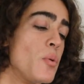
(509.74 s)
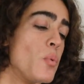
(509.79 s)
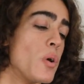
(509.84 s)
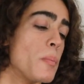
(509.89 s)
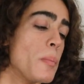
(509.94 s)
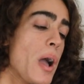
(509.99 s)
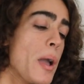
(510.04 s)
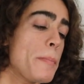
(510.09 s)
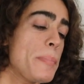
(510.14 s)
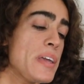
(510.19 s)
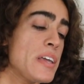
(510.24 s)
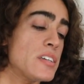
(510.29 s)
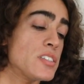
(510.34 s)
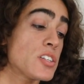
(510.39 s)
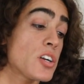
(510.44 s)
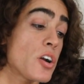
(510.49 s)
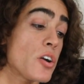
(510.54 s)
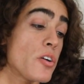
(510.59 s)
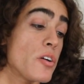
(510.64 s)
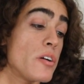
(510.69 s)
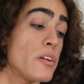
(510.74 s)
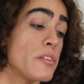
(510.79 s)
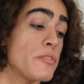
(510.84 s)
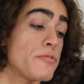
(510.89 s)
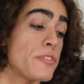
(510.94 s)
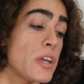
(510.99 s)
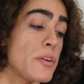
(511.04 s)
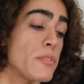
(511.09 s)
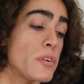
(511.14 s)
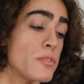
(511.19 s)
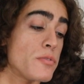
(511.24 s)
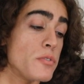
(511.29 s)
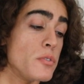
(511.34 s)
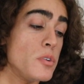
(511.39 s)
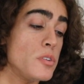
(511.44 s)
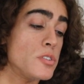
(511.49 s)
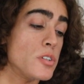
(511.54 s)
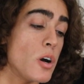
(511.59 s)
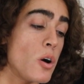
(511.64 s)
what might be his current favorite food.